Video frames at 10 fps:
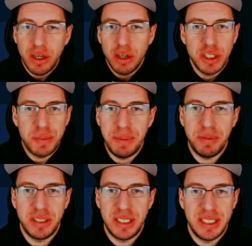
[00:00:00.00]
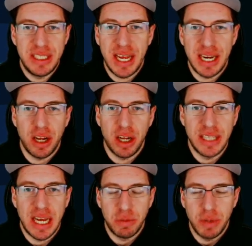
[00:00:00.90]
you know, just people to get in
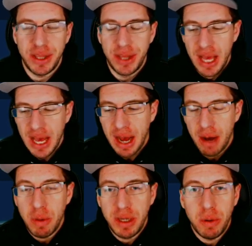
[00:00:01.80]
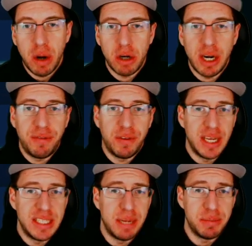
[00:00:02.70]
contact with when you are ready for
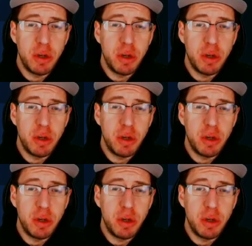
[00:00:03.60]
that step.